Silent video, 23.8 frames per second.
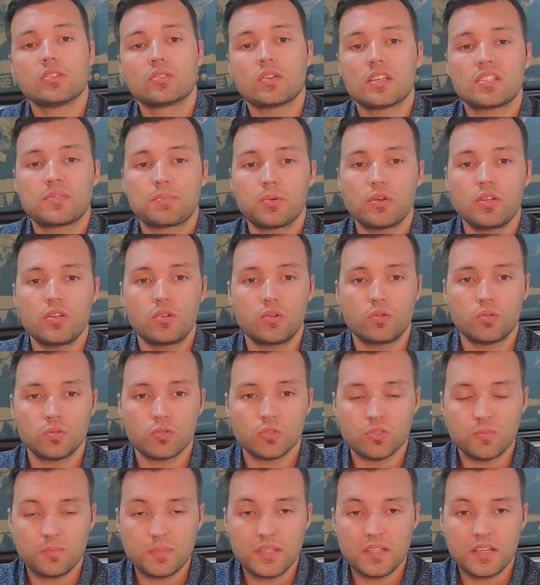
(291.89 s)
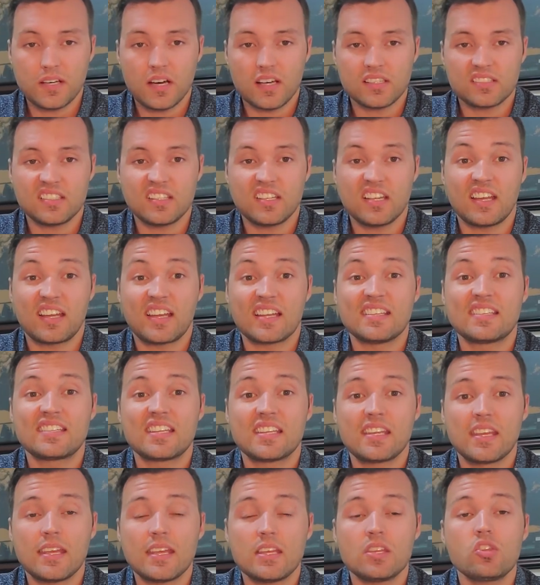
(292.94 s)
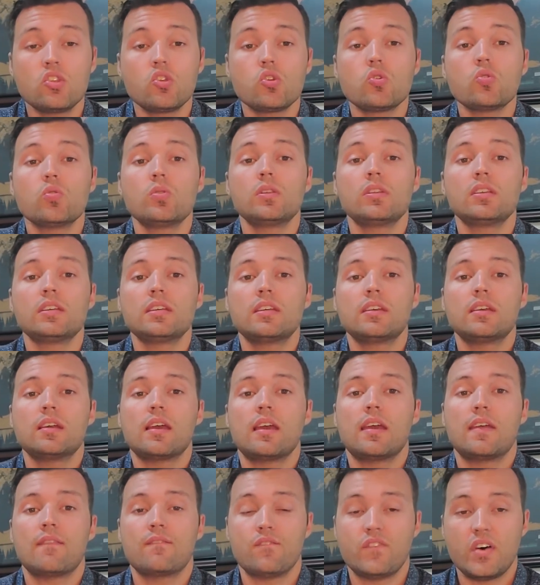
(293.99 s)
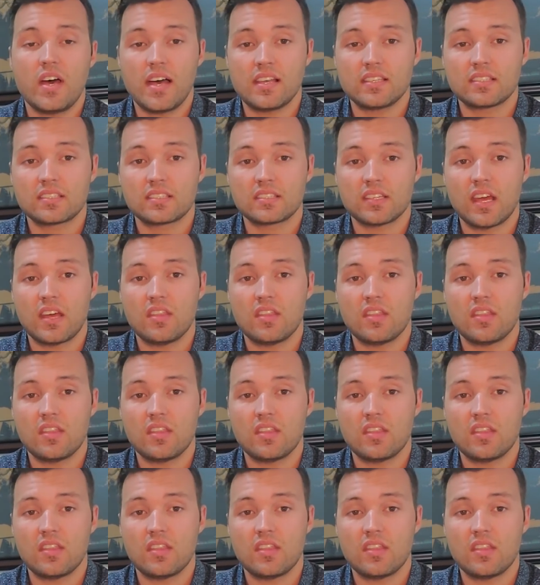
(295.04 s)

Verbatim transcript: So that's pretty cool because it continually invests,